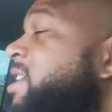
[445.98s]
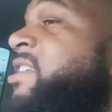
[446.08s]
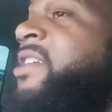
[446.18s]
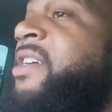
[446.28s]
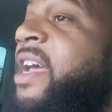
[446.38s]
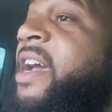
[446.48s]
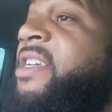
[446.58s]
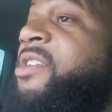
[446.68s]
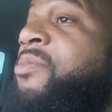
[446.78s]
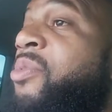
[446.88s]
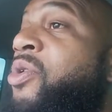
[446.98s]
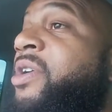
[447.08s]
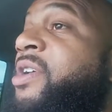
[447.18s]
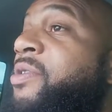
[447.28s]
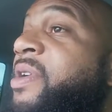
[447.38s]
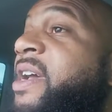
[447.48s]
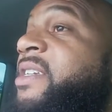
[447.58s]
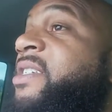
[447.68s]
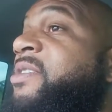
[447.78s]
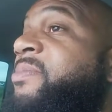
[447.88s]
I should have some more
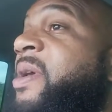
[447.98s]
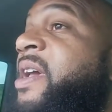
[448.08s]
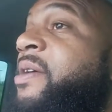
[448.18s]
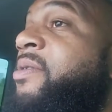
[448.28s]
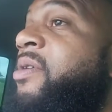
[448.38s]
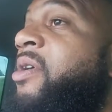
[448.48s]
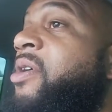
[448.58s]
donations, man.